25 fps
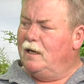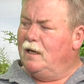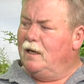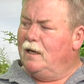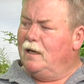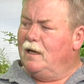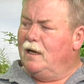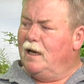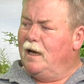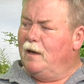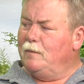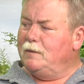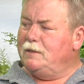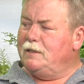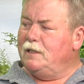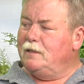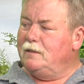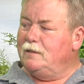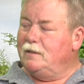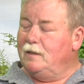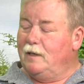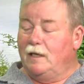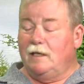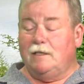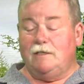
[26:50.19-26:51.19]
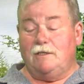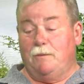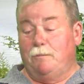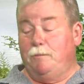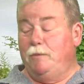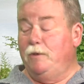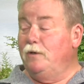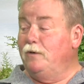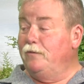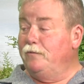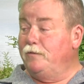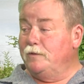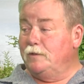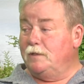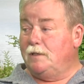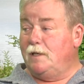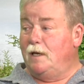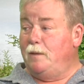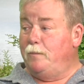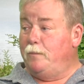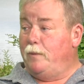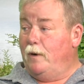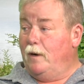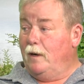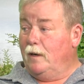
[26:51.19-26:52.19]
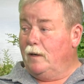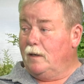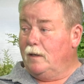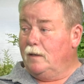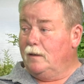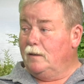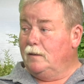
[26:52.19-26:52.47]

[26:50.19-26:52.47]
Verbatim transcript: Yeah, I was, and it's a beautiful state park.